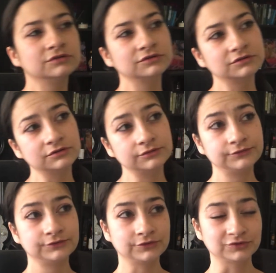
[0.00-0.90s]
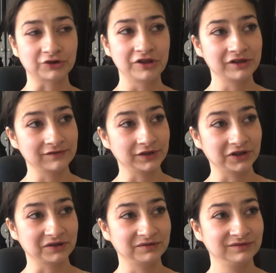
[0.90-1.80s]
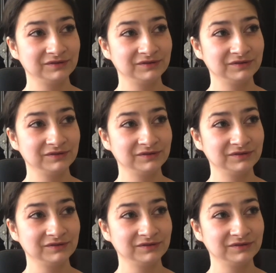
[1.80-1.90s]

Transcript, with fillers: I was trying to think of like a